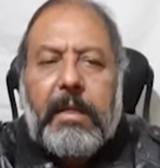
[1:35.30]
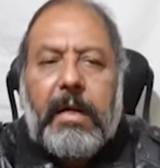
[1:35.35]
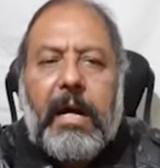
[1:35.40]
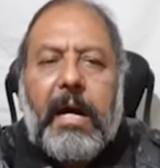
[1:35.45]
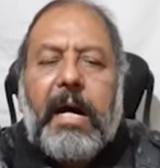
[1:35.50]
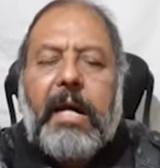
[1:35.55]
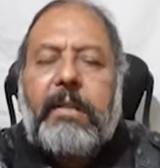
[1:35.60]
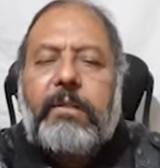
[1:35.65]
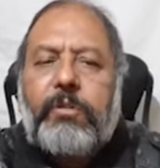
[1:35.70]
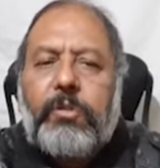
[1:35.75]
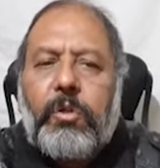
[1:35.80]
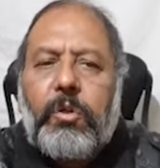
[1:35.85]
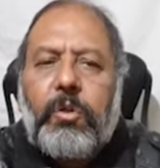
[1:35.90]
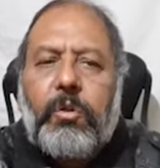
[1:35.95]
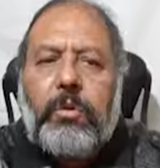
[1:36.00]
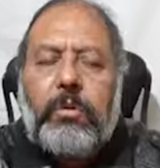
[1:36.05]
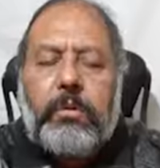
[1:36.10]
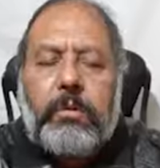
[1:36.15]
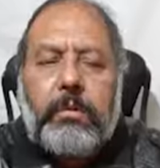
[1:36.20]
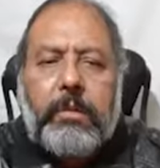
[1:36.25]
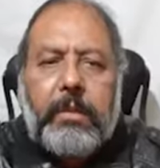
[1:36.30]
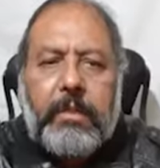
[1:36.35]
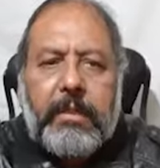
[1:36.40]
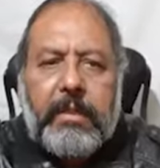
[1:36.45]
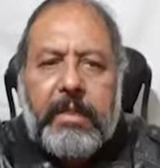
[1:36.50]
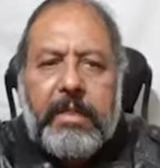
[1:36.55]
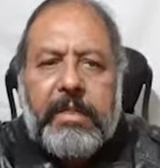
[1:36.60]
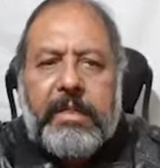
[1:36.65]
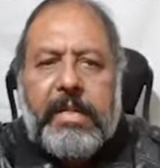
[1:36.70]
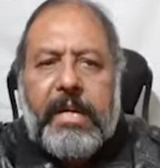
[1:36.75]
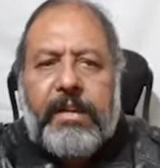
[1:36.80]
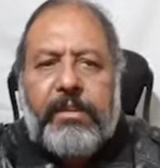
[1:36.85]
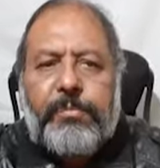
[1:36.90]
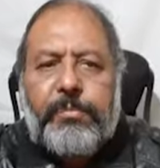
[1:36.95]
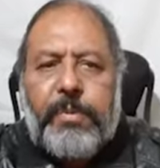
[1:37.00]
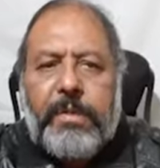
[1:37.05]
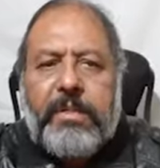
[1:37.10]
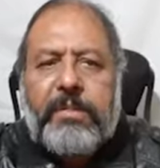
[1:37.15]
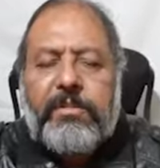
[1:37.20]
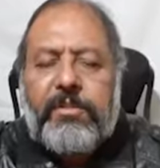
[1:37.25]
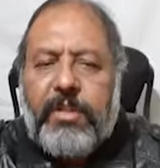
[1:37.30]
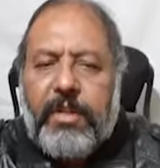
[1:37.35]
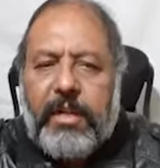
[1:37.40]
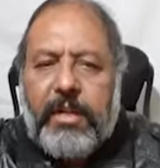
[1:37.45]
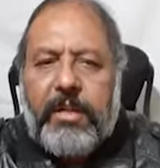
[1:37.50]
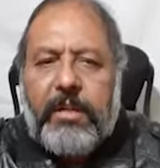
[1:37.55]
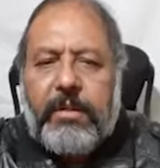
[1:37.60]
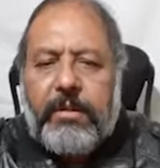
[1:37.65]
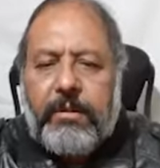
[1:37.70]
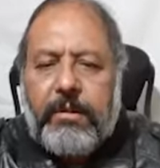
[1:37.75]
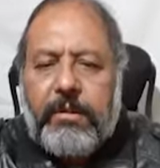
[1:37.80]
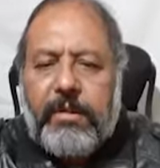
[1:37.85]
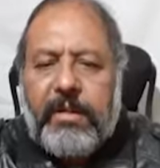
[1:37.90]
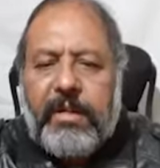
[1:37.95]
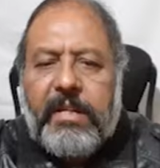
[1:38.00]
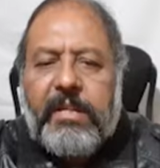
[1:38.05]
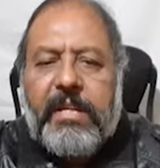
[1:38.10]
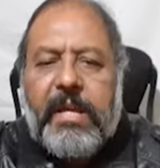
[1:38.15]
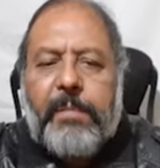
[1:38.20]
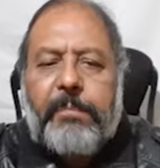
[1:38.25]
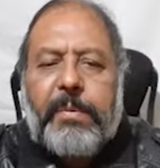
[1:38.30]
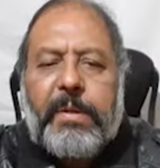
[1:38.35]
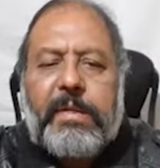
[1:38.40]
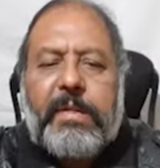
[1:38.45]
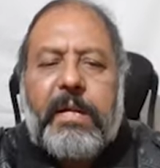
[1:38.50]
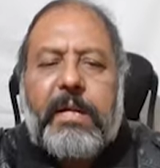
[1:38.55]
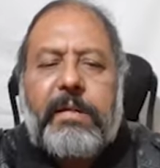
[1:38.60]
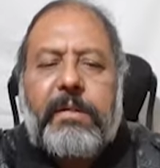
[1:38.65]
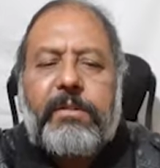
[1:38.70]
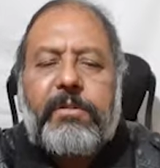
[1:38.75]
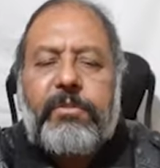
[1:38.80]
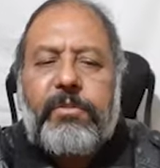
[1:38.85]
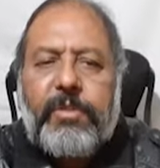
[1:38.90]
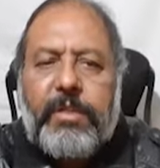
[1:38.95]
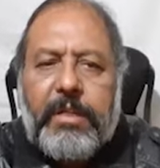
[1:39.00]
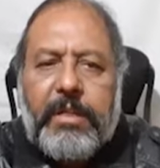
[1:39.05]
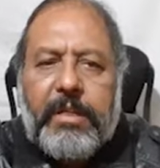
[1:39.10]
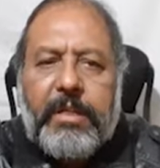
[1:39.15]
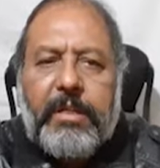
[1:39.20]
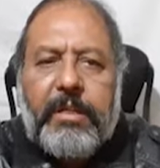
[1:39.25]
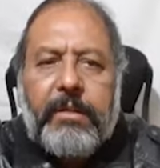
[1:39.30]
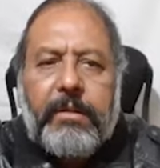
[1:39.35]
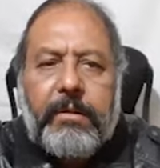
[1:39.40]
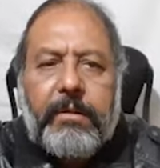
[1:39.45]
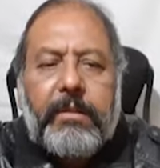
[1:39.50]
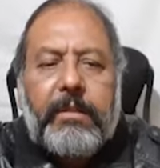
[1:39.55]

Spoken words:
Also, it has been seen in hepatitis C,